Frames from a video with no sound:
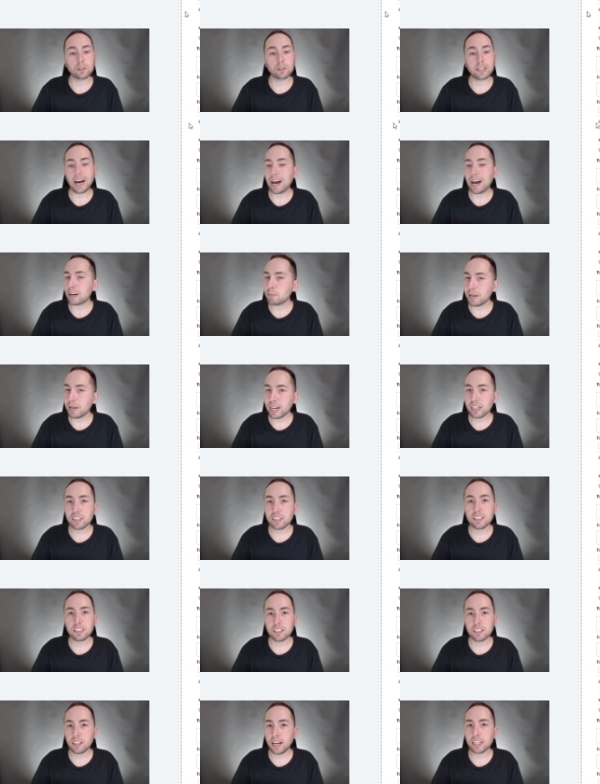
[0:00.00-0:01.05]
So it's
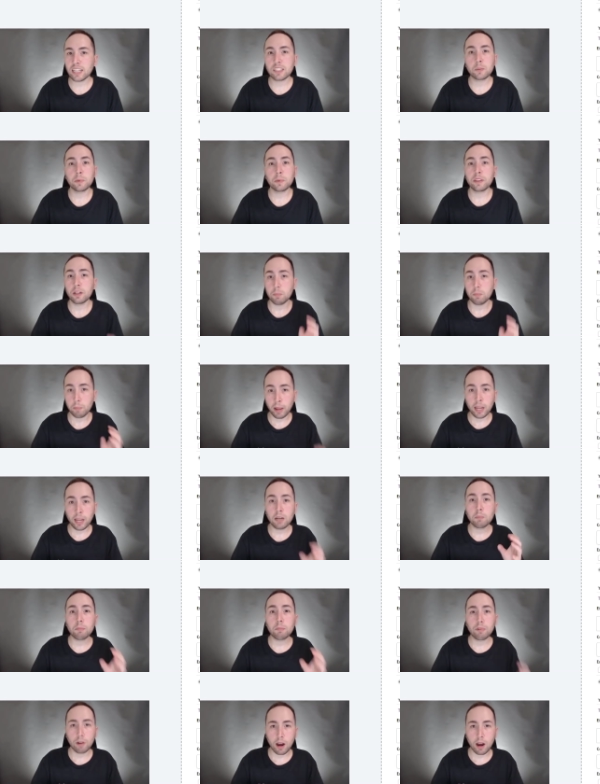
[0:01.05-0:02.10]
automatically selected with your
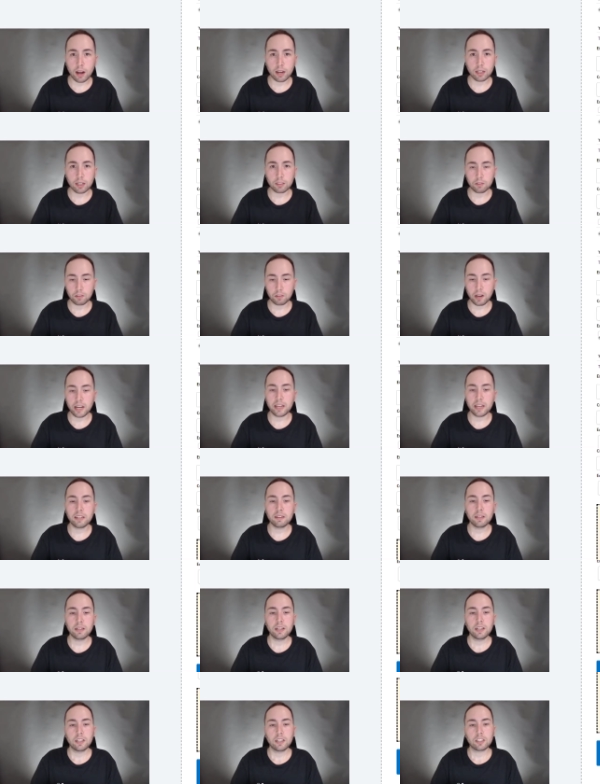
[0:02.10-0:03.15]
main product,
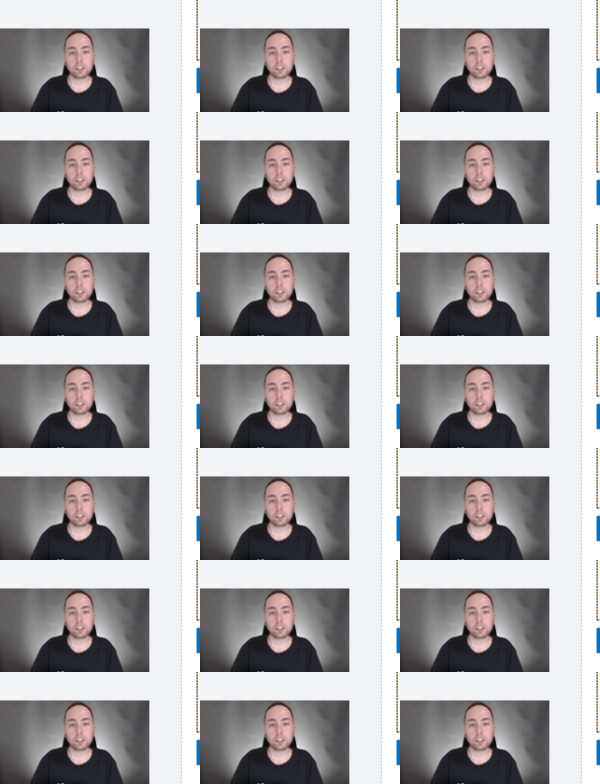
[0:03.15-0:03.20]
right?